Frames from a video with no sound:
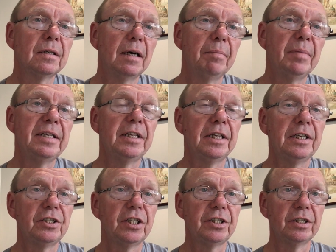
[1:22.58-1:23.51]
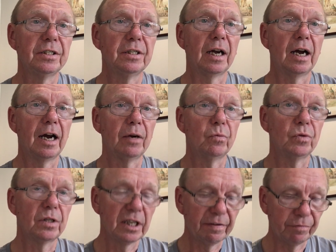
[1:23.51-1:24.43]
I made the decision that I
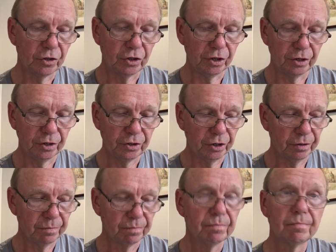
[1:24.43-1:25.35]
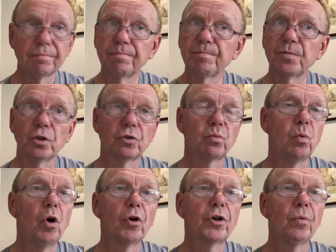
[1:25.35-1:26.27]
would leave the church, just
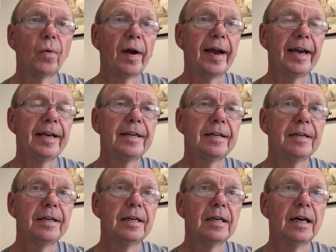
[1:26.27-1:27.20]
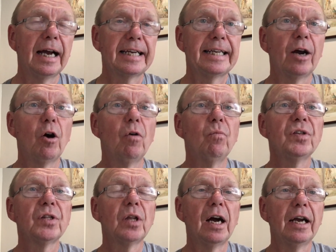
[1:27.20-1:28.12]
walk away and get on
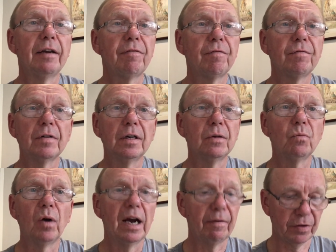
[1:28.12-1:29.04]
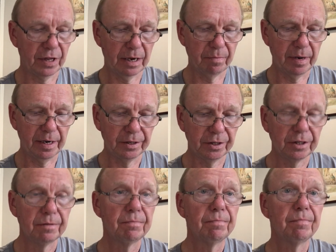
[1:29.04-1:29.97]
with life, whatever that meant
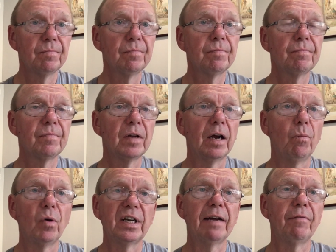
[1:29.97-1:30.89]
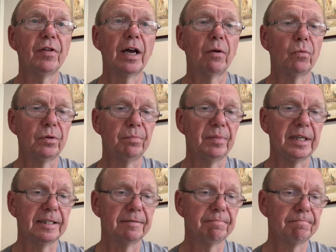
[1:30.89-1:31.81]
and whatever that would mean.